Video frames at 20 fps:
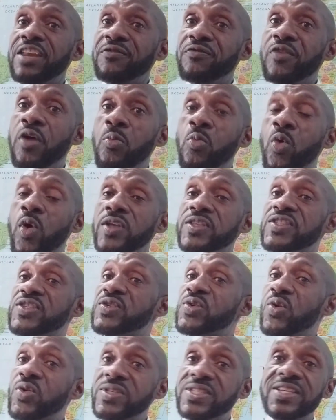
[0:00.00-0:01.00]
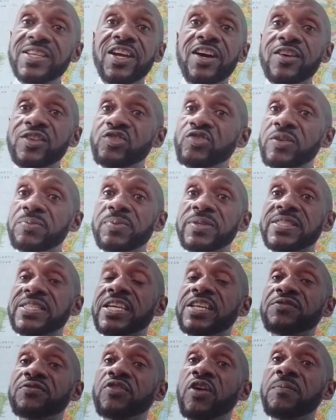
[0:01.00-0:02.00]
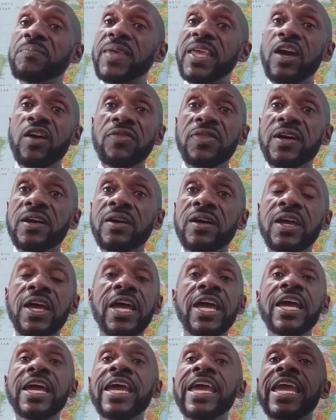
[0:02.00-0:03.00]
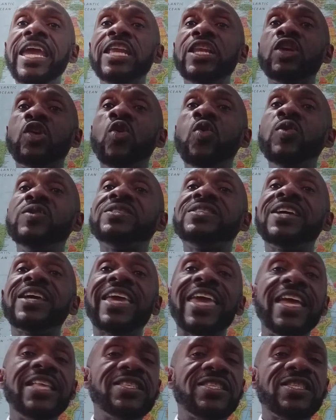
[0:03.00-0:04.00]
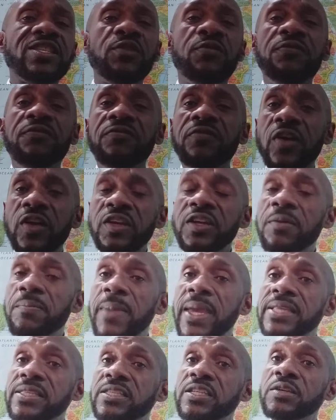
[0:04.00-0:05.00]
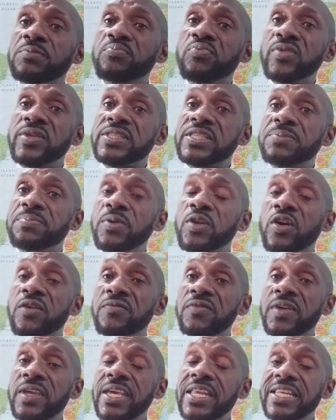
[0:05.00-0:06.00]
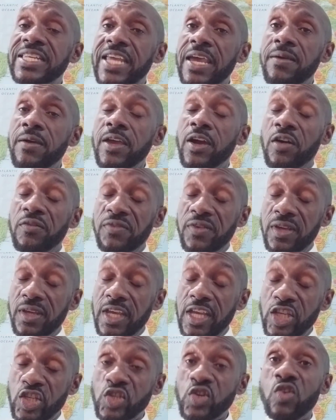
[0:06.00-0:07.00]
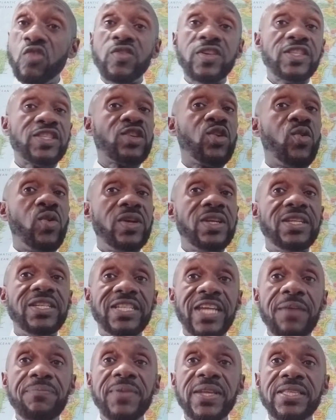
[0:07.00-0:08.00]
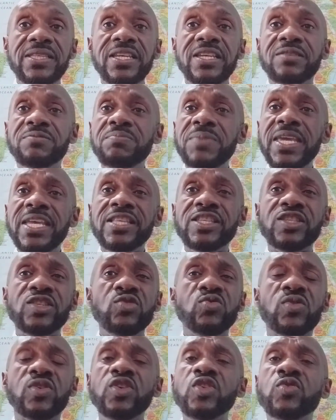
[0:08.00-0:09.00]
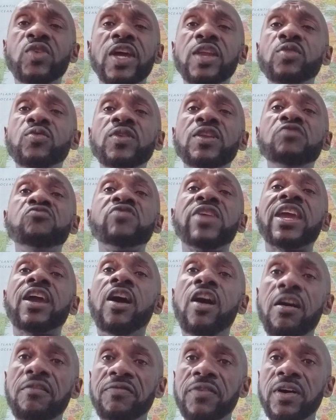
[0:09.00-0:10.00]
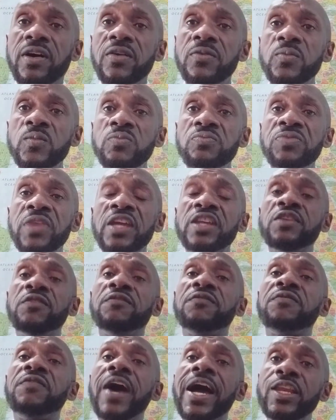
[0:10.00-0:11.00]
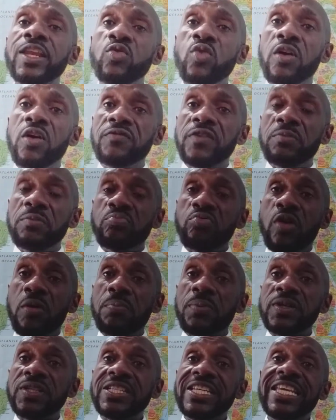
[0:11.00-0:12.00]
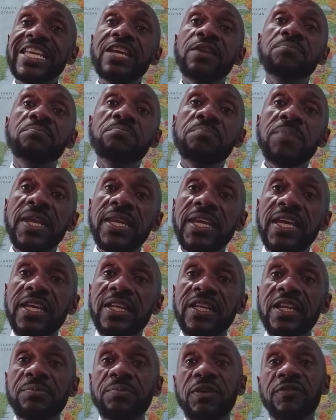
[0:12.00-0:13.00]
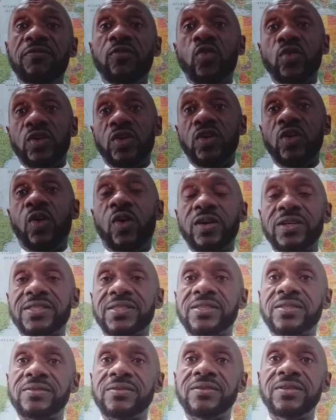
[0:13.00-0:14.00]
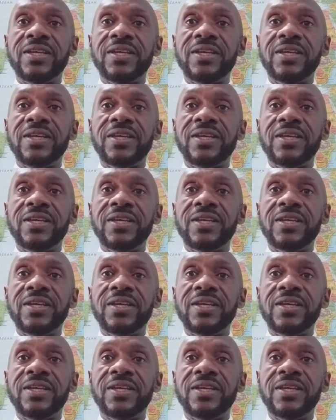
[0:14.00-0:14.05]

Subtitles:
from one source and 100% from the other. It goes against the fundamental principle of insurance called indemnity. It means you can only recover the value of the property immediately before the loss.